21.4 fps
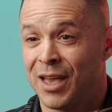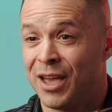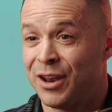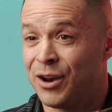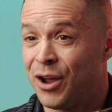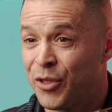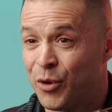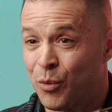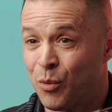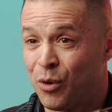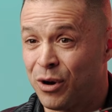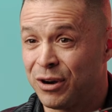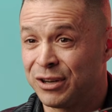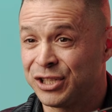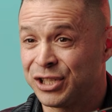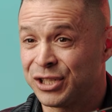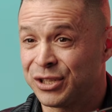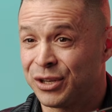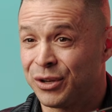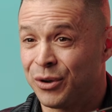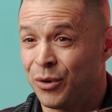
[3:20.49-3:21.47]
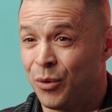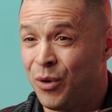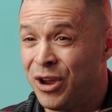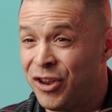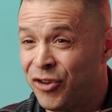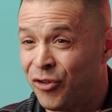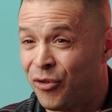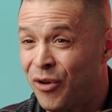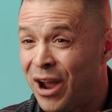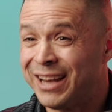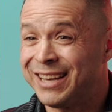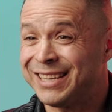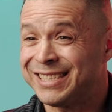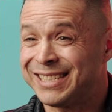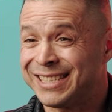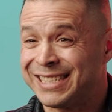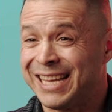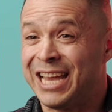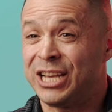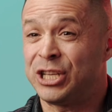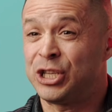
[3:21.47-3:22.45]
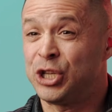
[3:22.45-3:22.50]
In other words, we try to
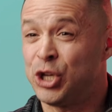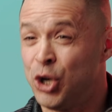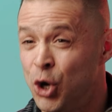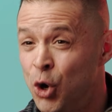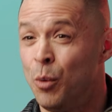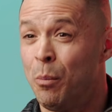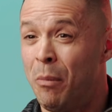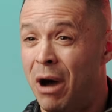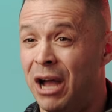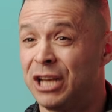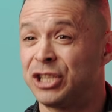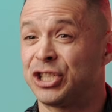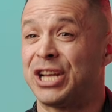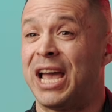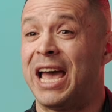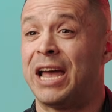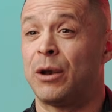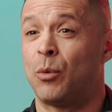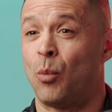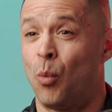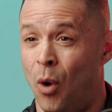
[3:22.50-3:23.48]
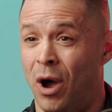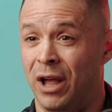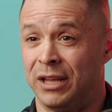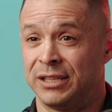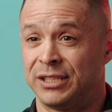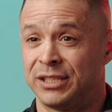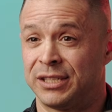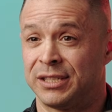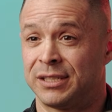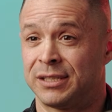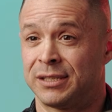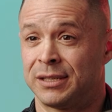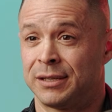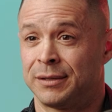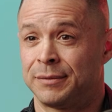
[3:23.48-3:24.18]
say too much at once.